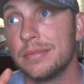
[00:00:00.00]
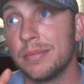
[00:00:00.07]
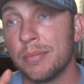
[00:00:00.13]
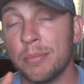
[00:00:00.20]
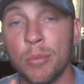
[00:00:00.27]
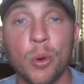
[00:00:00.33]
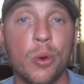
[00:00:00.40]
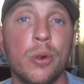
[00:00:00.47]

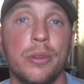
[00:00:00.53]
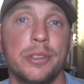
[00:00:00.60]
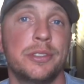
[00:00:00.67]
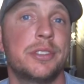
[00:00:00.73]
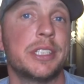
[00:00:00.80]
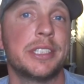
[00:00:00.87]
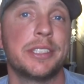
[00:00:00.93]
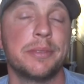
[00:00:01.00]
more than
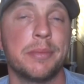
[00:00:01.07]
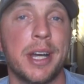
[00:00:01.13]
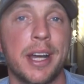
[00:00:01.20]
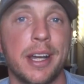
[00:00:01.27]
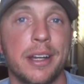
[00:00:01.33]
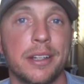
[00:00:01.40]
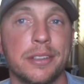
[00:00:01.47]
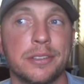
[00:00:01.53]
60
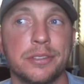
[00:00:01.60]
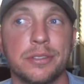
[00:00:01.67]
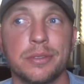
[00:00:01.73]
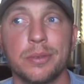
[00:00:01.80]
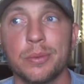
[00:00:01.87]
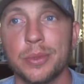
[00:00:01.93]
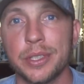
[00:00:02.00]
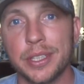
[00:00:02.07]
miles
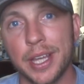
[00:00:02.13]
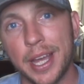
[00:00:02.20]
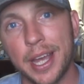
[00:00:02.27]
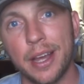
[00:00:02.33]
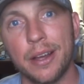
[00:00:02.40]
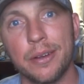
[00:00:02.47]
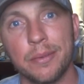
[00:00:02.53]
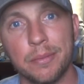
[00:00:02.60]

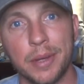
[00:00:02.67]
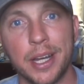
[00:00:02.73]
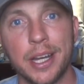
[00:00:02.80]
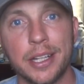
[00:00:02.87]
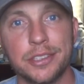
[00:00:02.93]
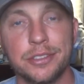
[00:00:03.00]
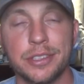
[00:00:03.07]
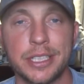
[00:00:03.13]
without
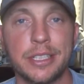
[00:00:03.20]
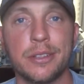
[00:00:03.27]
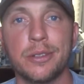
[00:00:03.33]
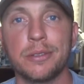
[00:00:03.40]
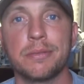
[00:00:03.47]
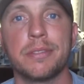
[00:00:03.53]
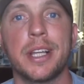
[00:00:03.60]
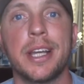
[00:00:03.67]
my drink
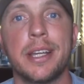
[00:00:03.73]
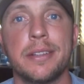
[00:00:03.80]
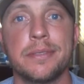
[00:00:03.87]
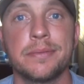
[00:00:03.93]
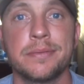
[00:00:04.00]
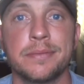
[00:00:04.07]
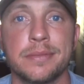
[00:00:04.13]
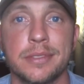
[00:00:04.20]
going flat.
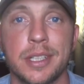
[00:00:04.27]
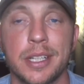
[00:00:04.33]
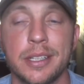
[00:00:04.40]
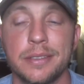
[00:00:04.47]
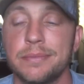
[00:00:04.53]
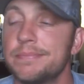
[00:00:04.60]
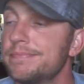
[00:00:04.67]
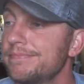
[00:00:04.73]

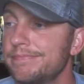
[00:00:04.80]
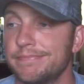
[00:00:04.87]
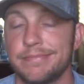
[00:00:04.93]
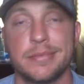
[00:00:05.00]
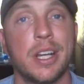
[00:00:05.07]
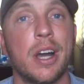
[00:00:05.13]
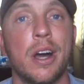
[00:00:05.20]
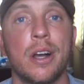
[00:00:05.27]
Okay.
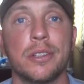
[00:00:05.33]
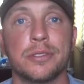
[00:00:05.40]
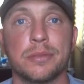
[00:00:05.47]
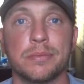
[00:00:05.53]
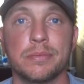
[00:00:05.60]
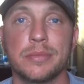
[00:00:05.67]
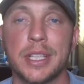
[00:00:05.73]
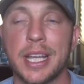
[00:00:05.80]

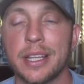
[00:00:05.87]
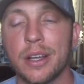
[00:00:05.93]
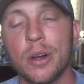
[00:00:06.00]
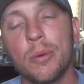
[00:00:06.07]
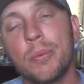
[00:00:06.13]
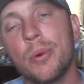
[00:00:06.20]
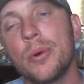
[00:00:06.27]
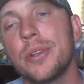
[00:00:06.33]
Awesome. Now the
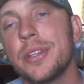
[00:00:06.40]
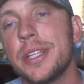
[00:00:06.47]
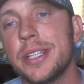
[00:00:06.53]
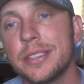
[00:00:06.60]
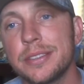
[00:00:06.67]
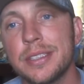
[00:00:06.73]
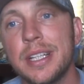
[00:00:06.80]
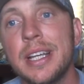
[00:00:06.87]
whole point of
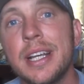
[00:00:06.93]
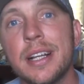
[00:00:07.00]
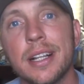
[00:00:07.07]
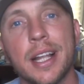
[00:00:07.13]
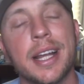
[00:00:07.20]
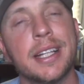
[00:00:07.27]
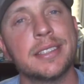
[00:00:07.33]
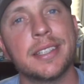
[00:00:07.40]
this,
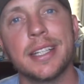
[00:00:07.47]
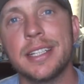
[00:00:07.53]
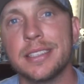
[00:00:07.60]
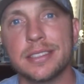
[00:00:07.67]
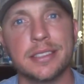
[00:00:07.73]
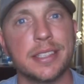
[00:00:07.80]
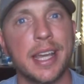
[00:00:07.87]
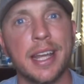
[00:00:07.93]
like I say,
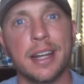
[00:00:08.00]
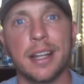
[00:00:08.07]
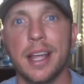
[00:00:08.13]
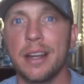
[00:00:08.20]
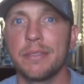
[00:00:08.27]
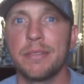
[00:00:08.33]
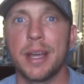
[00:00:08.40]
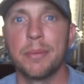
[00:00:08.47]
is because I had a
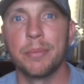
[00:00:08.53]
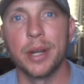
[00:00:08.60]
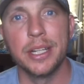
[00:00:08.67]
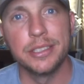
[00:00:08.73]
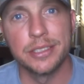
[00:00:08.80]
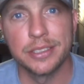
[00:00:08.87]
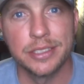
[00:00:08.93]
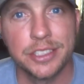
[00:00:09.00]
lot of
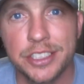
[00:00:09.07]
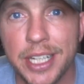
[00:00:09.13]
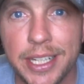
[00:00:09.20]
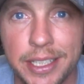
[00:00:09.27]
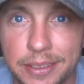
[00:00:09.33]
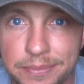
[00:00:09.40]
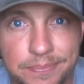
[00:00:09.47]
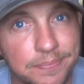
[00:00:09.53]
vibration and
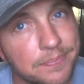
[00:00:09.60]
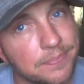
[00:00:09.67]
shaking